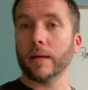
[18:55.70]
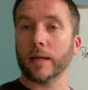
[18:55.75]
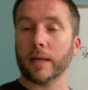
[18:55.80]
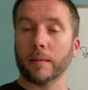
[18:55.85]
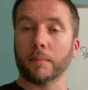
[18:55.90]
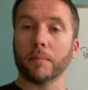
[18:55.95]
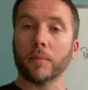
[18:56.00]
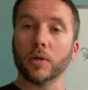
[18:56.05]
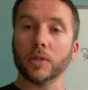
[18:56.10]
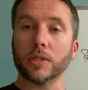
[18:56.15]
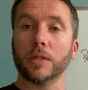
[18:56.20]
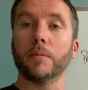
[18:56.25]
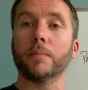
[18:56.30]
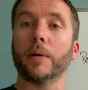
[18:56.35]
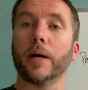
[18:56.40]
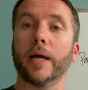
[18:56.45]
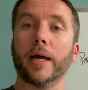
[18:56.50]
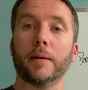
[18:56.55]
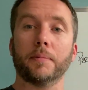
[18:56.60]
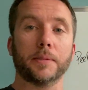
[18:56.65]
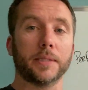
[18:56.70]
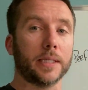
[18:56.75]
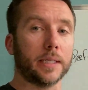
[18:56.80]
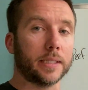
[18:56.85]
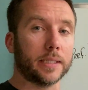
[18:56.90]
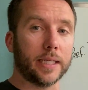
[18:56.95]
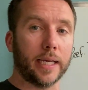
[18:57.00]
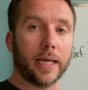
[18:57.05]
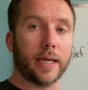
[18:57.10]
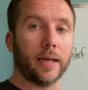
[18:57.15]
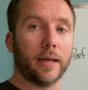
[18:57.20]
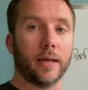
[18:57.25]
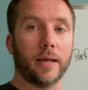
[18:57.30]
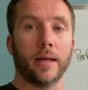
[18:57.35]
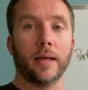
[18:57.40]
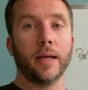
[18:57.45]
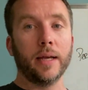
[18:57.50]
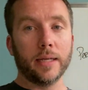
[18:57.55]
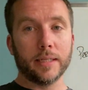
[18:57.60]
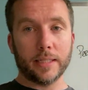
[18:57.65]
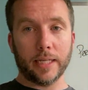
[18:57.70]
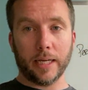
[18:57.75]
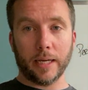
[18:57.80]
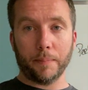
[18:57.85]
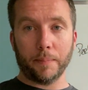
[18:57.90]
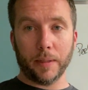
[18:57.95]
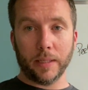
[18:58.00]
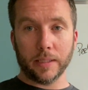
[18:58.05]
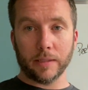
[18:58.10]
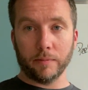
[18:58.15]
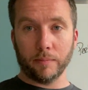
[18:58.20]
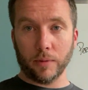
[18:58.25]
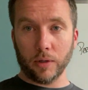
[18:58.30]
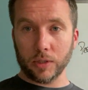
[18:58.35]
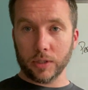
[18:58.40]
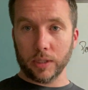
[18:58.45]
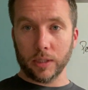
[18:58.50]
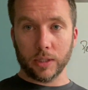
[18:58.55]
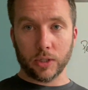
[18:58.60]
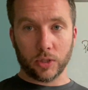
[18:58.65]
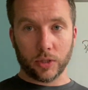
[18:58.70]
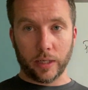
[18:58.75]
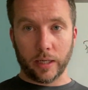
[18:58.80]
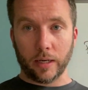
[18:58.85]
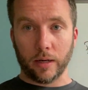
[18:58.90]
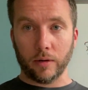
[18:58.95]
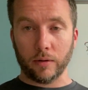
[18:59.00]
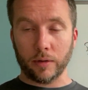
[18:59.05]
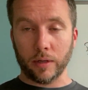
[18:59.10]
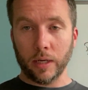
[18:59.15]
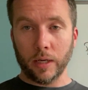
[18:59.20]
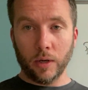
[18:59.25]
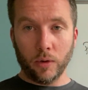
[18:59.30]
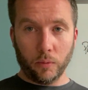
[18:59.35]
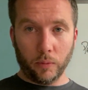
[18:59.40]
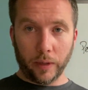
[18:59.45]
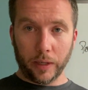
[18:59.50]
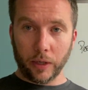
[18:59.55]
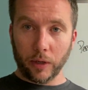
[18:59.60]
muscle biopsy and take a piece of muscle straight out, we'd